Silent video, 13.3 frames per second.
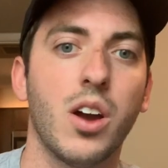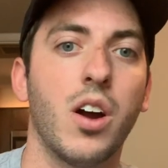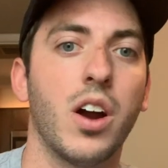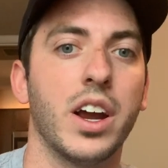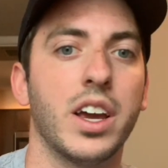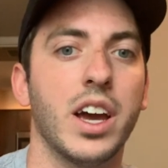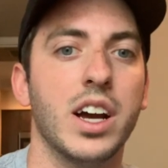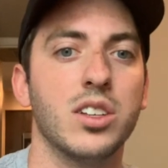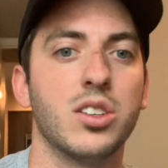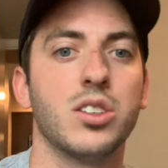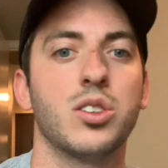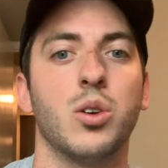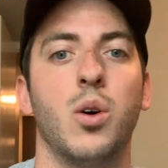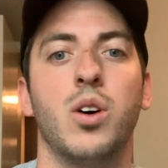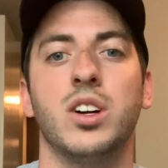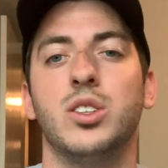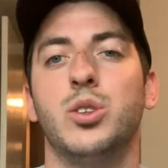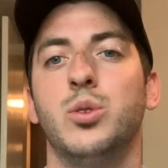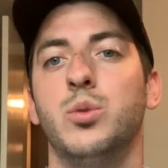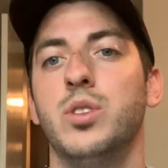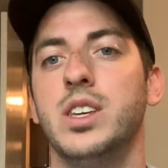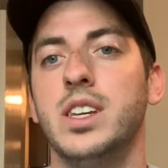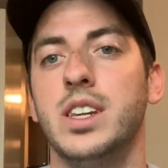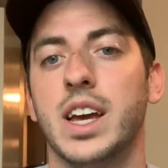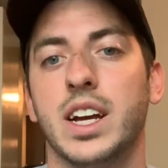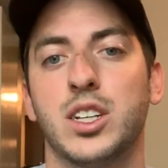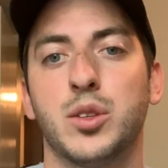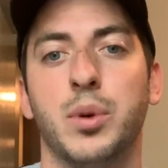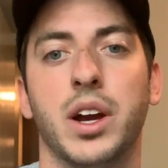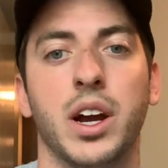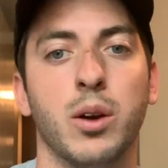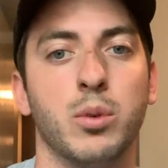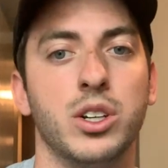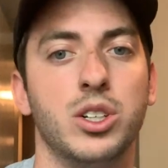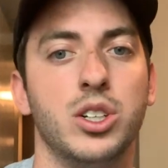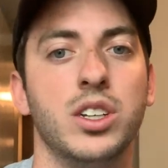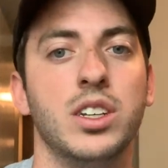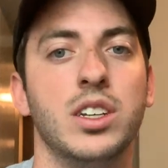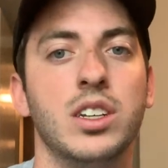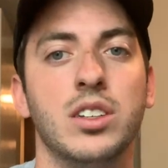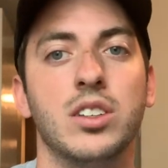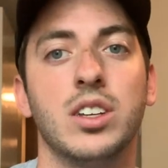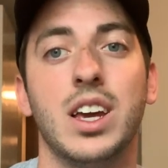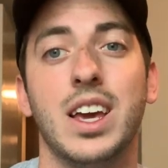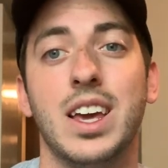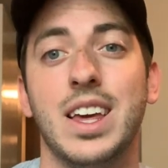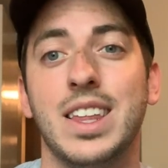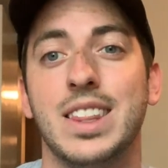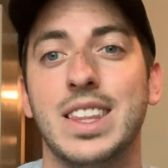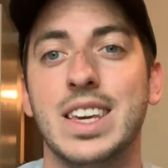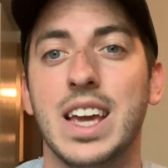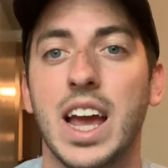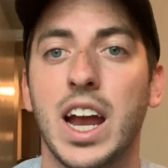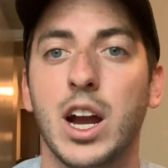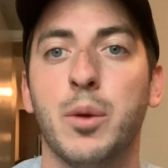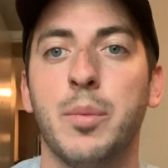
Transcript: All right guys, so on to the next pair, which is the Air